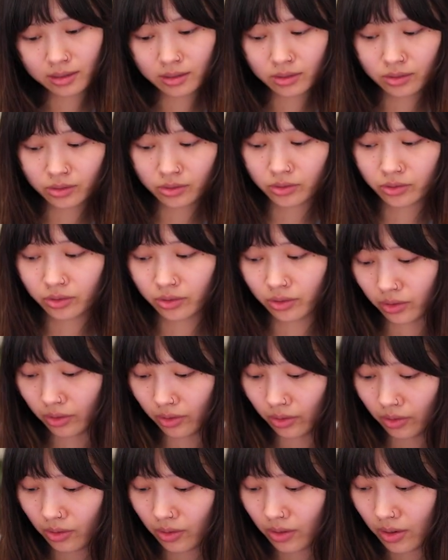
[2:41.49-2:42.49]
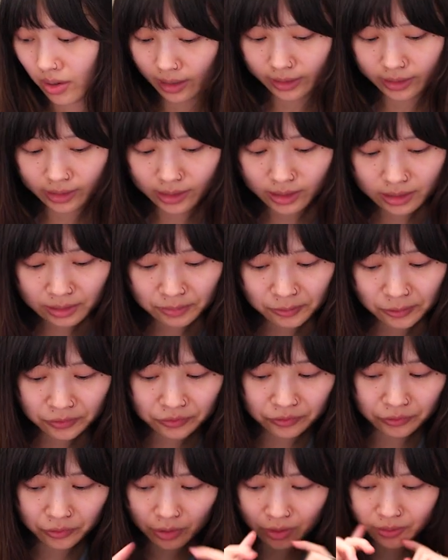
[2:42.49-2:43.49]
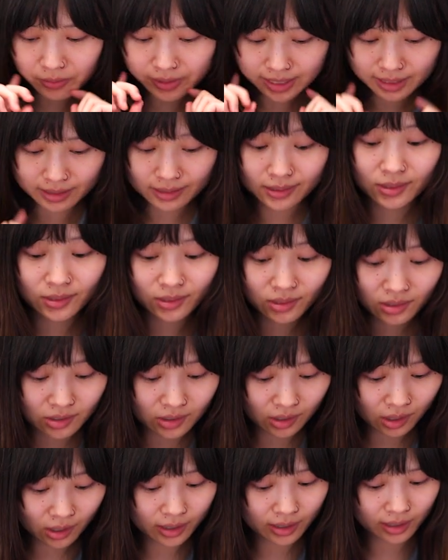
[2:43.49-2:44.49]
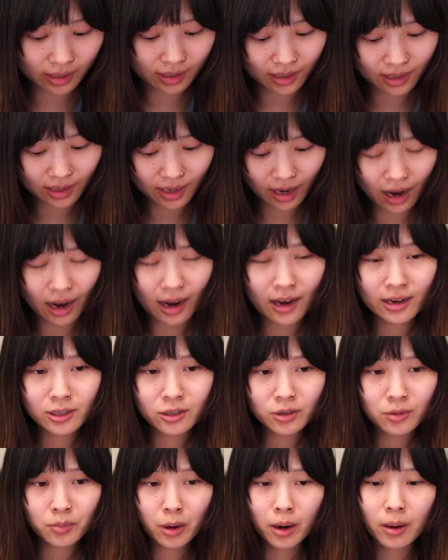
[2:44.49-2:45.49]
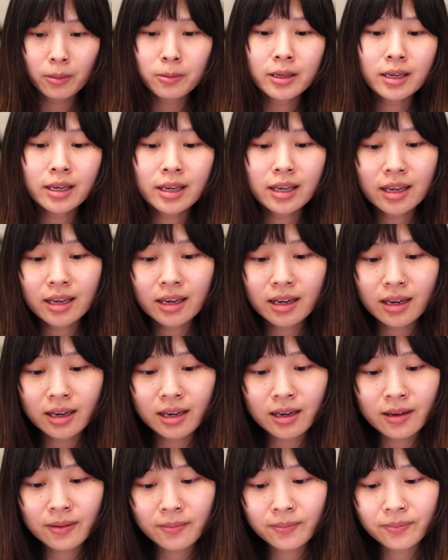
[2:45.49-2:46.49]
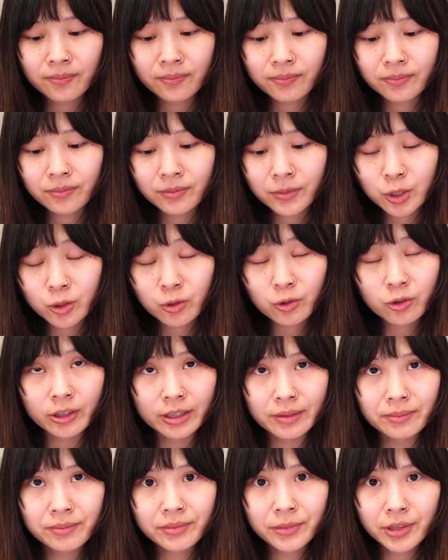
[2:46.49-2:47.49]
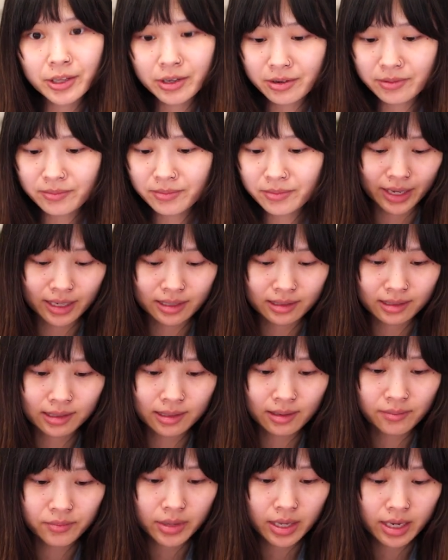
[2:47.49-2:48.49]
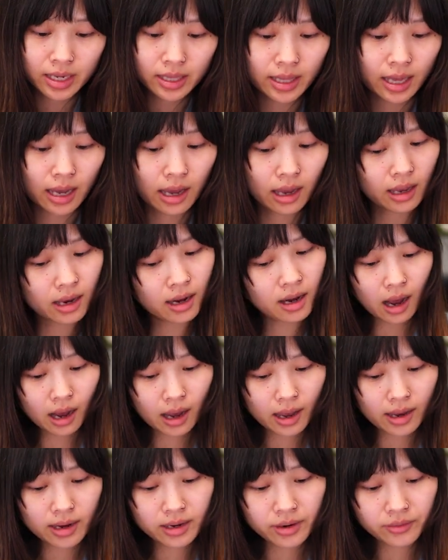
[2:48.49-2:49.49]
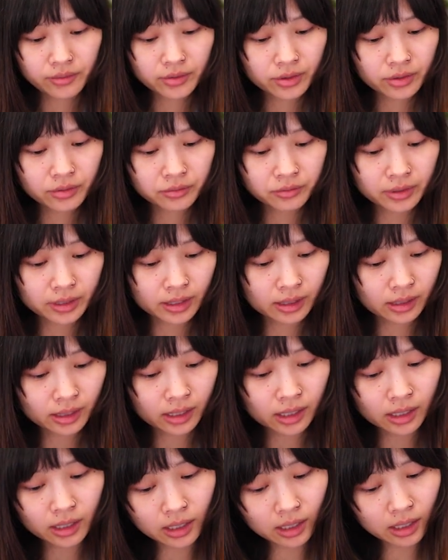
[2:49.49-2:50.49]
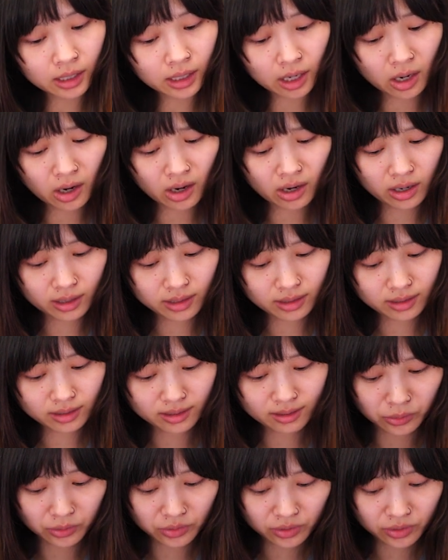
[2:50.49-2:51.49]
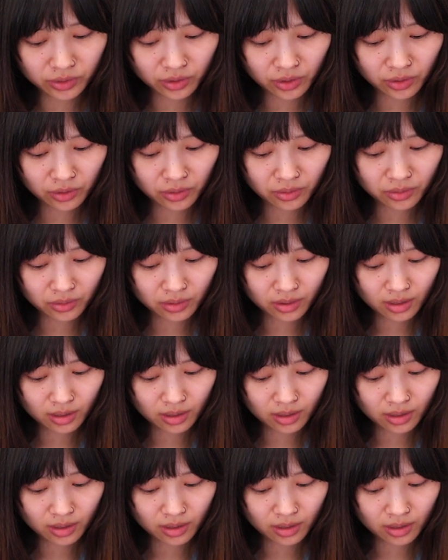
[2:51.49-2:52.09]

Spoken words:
So I guess before we get started, I should probably trim them. That's something that I never really got used to.